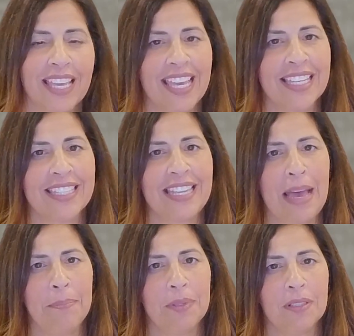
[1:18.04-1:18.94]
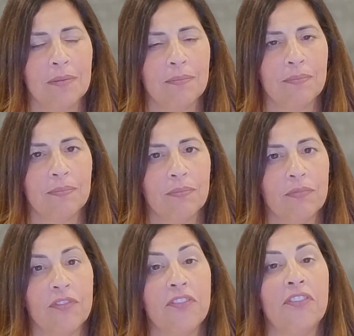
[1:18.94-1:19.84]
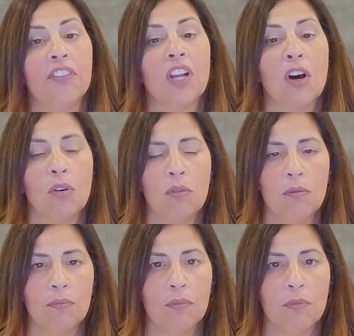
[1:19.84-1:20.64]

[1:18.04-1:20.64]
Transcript: accept, flow